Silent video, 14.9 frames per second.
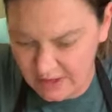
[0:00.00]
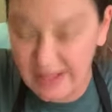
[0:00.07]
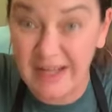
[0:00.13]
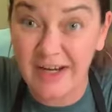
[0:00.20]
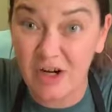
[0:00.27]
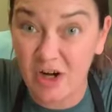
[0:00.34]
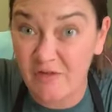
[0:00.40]

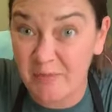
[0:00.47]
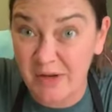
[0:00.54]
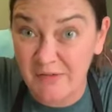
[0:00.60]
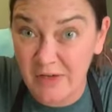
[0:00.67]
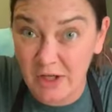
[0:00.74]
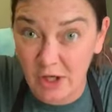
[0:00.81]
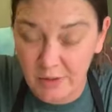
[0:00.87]
and get it off
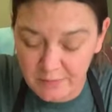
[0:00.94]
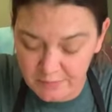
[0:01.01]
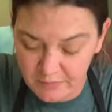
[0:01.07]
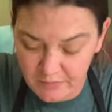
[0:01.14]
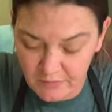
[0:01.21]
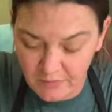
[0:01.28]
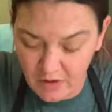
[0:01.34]
my finger,
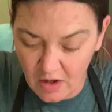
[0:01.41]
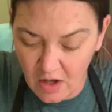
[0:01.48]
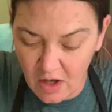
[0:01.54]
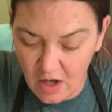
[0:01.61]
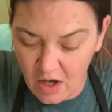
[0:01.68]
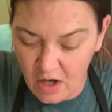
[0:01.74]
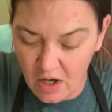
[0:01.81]

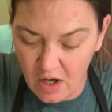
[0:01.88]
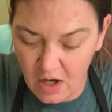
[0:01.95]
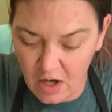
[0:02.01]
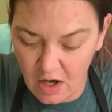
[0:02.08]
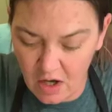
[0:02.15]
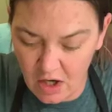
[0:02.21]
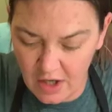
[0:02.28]

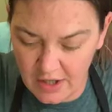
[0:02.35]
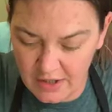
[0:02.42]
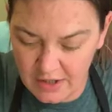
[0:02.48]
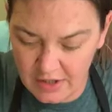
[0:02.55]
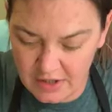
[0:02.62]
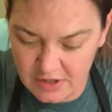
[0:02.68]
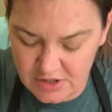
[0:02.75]

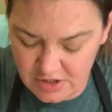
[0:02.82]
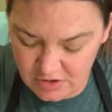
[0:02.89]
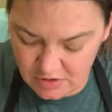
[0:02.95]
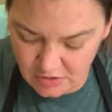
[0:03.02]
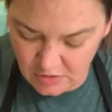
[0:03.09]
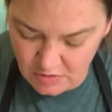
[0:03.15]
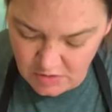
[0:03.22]
on
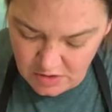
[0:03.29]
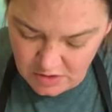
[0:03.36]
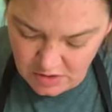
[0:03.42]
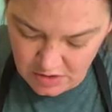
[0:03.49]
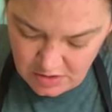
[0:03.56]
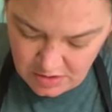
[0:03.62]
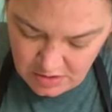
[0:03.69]
to